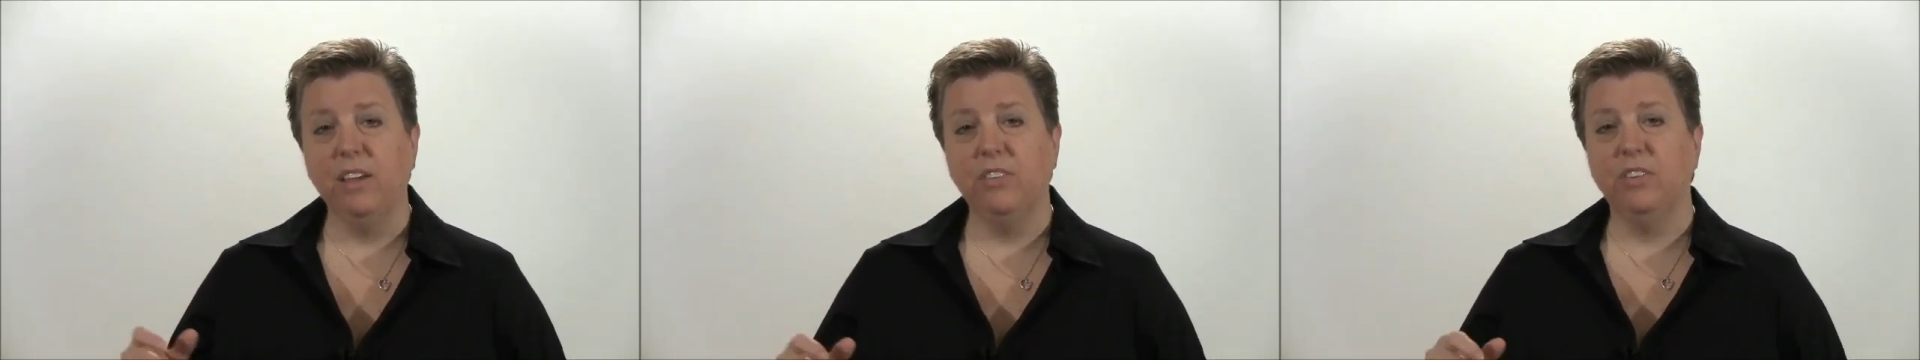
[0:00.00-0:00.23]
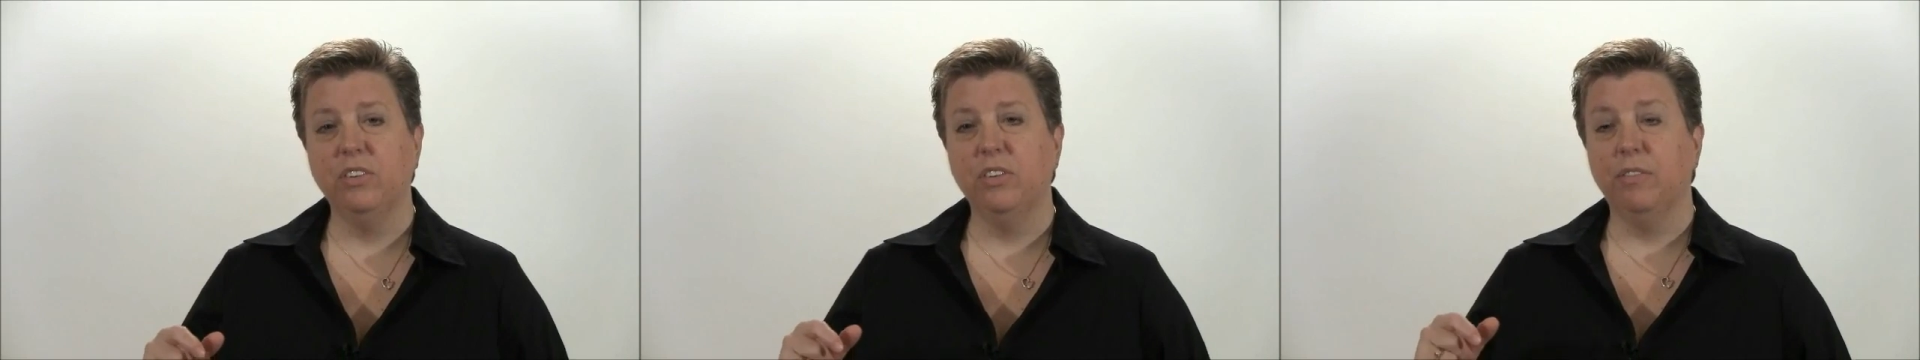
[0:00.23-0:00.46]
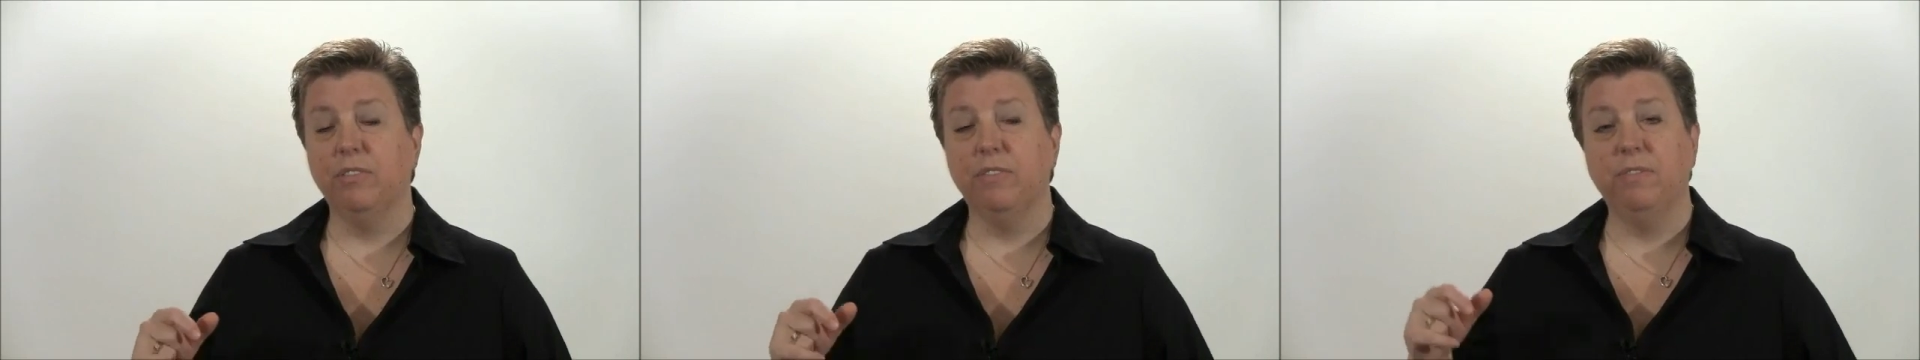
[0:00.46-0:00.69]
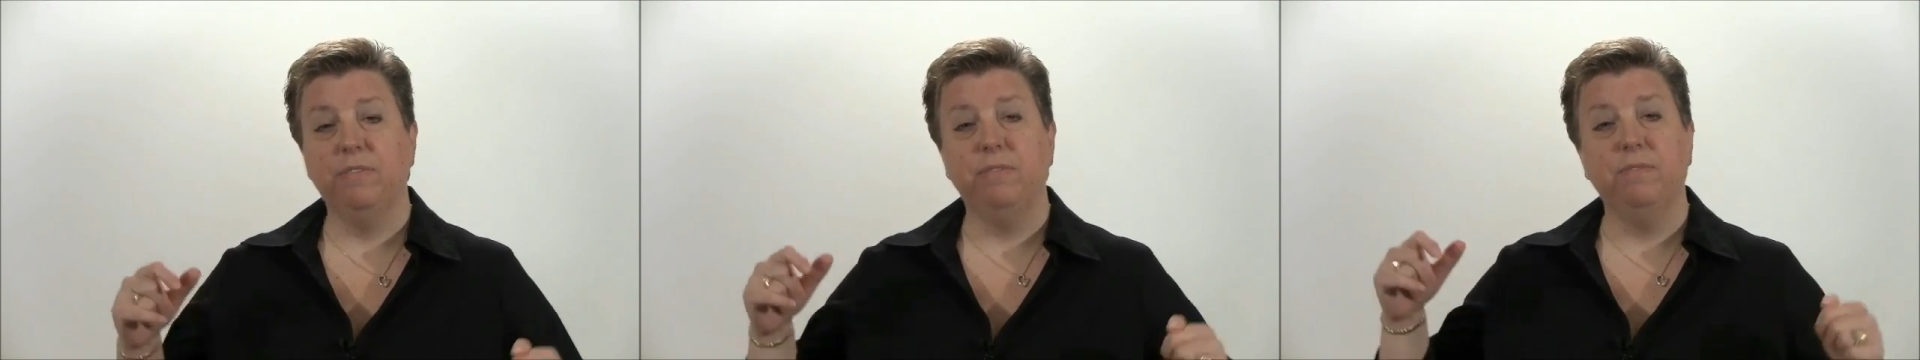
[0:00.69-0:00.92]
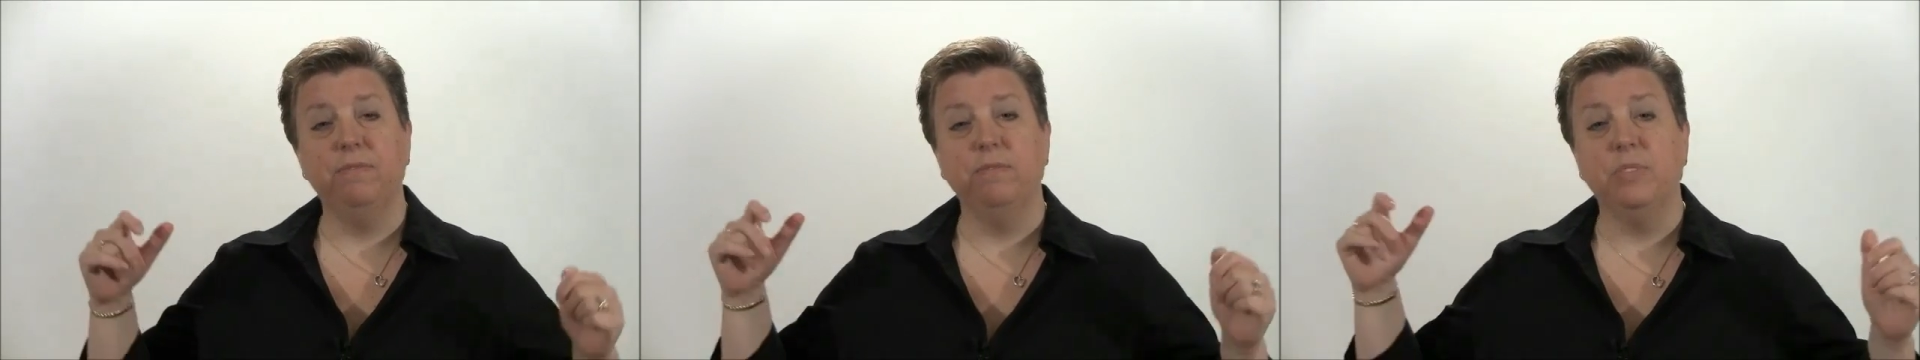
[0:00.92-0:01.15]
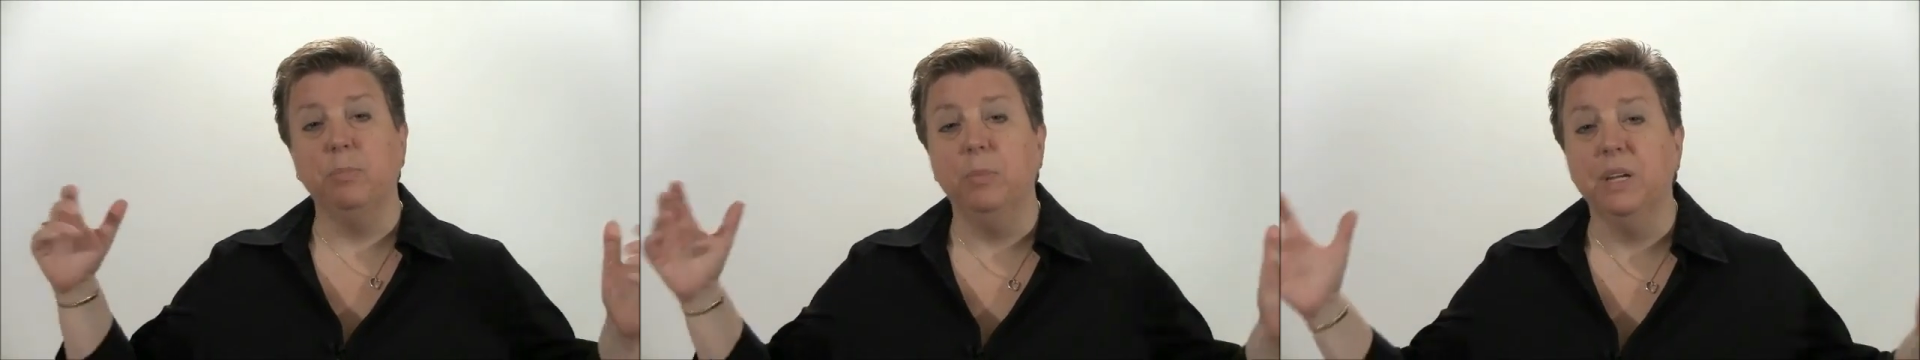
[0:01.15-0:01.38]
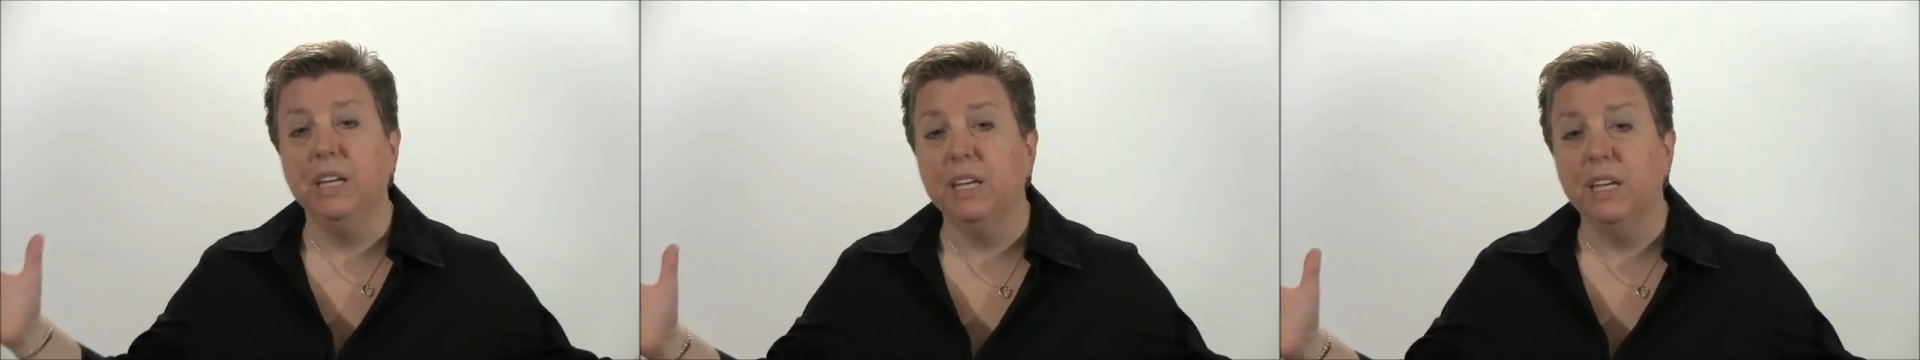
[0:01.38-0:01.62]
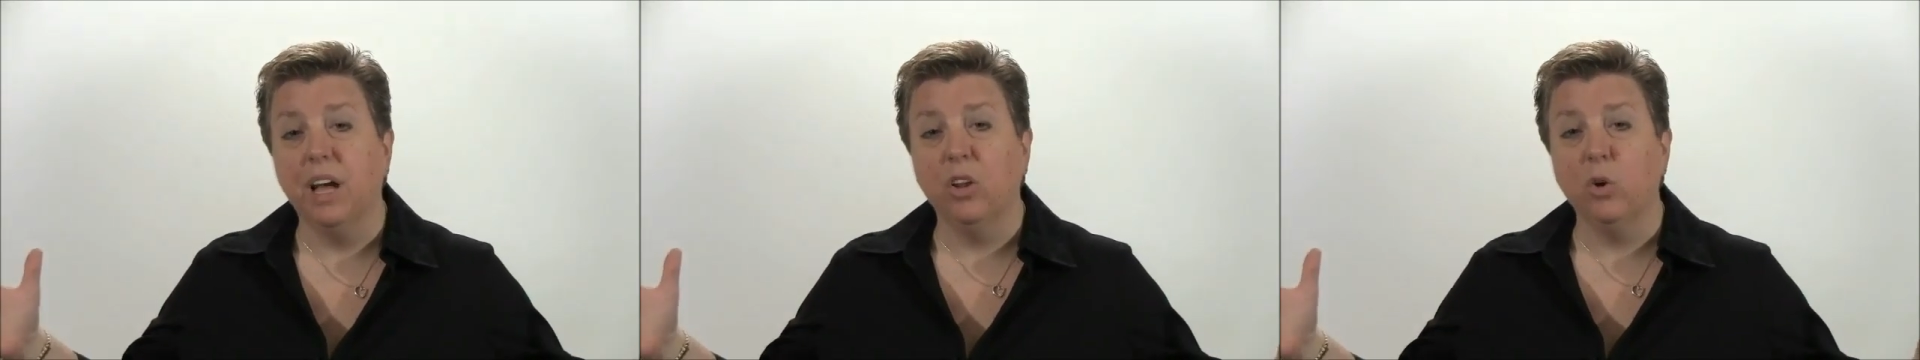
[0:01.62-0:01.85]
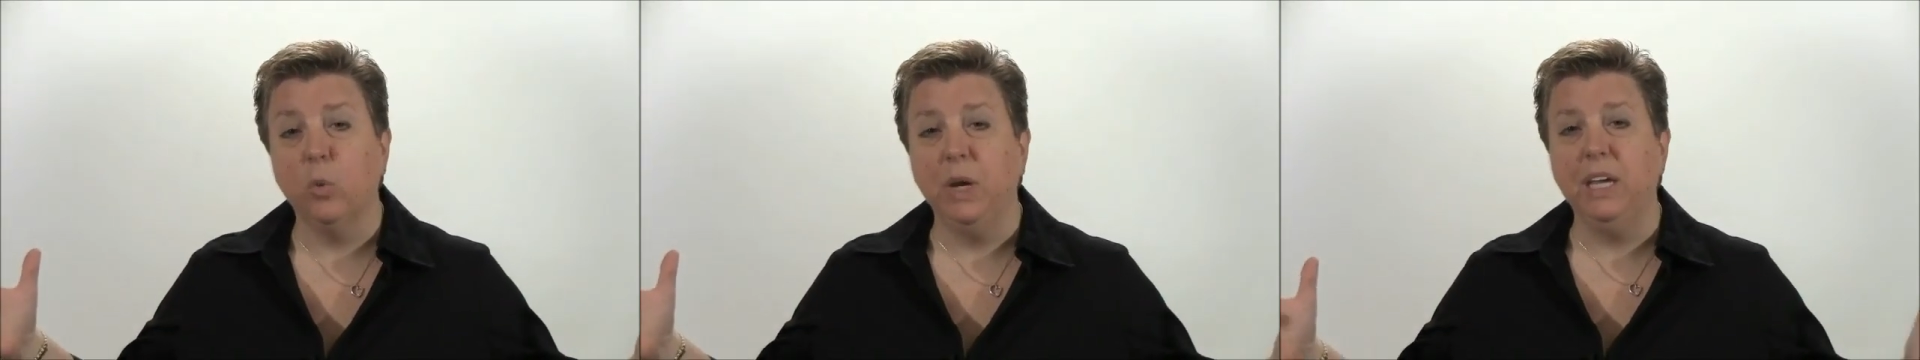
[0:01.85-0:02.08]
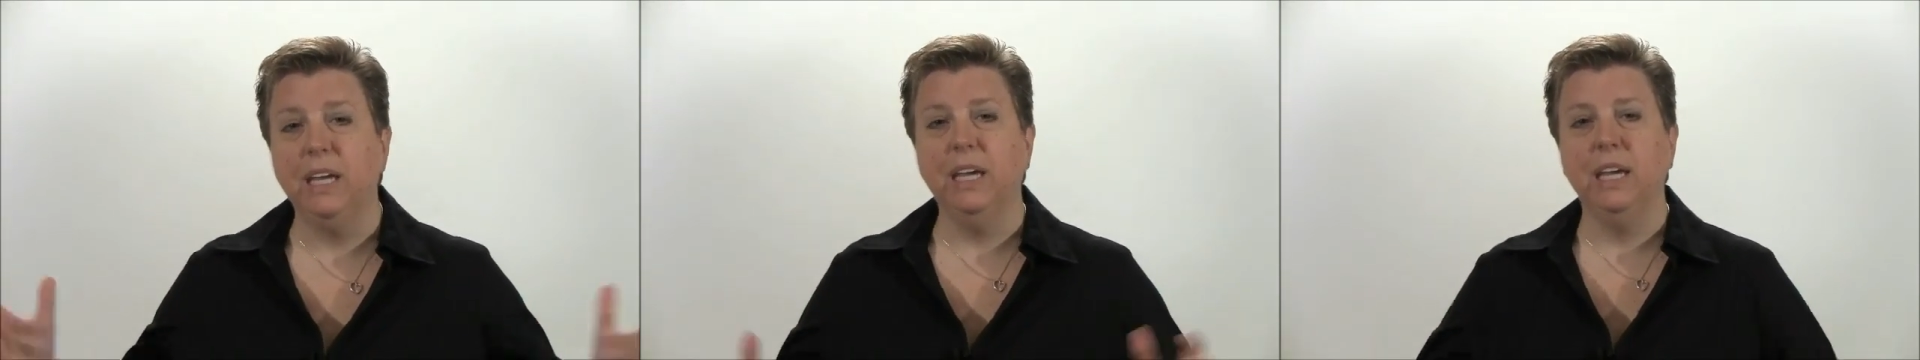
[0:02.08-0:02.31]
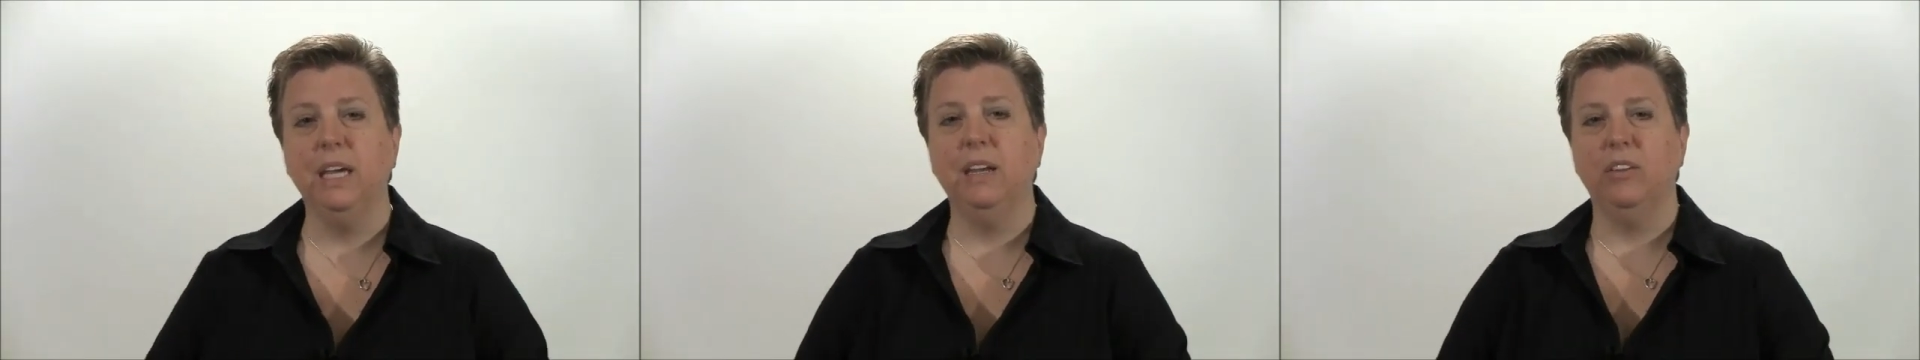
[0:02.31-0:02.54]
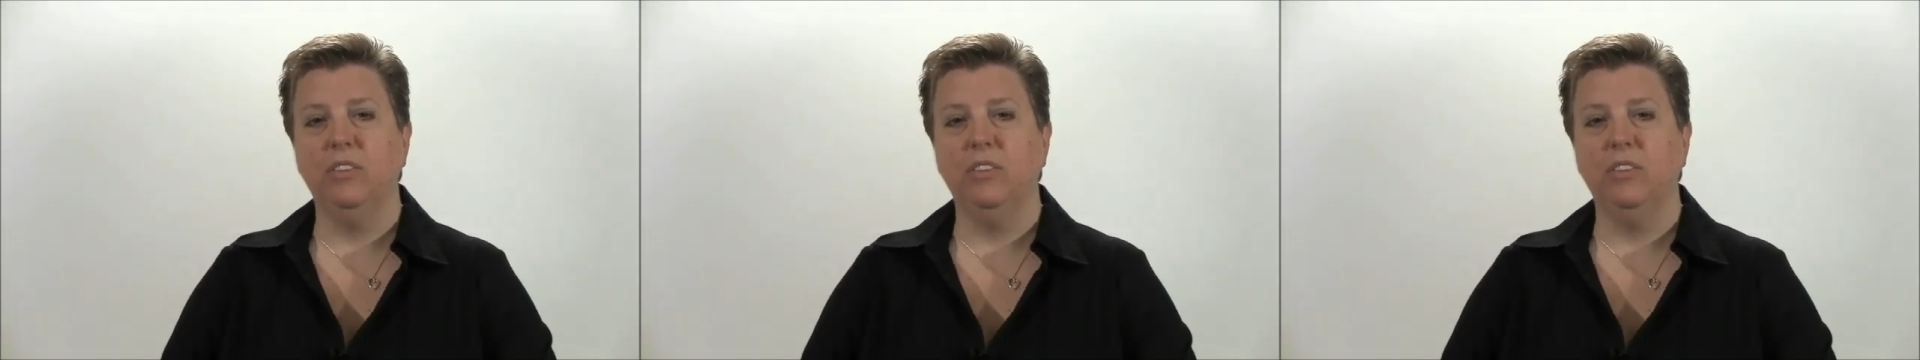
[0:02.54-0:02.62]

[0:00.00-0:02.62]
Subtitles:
Is this a $1 million weekend?